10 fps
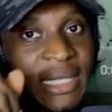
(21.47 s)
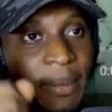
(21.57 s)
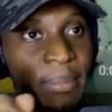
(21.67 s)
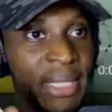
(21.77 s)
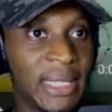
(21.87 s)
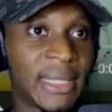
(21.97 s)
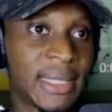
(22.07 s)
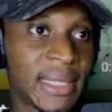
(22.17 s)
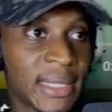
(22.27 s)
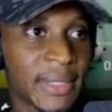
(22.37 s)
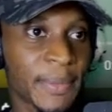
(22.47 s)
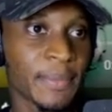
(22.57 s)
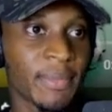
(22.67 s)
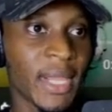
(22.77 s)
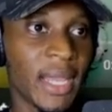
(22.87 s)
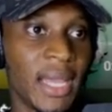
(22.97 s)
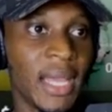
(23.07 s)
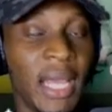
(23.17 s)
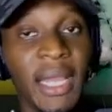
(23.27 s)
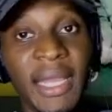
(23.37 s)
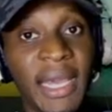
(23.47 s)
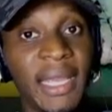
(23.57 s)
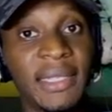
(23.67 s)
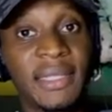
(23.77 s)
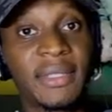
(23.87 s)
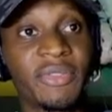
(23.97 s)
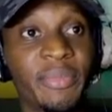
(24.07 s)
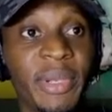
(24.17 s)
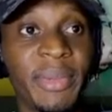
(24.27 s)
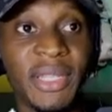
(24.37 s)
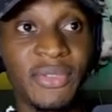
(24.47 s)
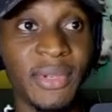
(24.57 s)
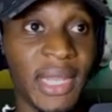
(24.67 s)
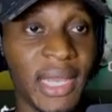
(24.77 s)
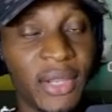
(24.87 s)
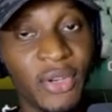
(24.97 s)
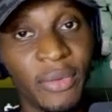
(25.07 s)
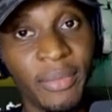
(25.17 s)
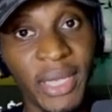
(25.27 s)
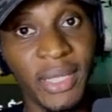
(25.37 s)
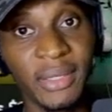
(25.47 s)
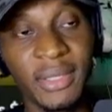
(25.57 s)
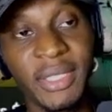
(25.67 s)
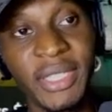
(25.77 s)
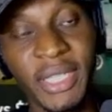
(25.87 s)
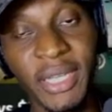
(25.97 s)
Beast. Guys, remember to like, comment, share,